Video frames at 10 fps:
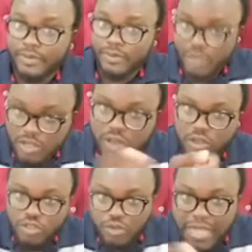Thus
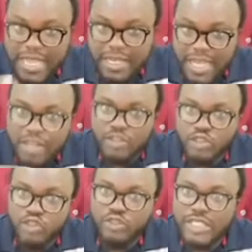also let us
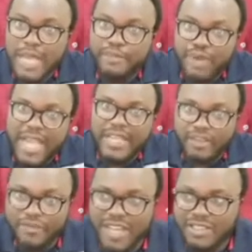also start bragging
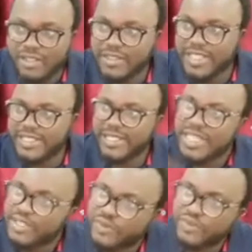of our successes
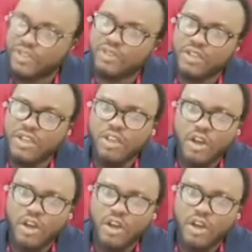as a result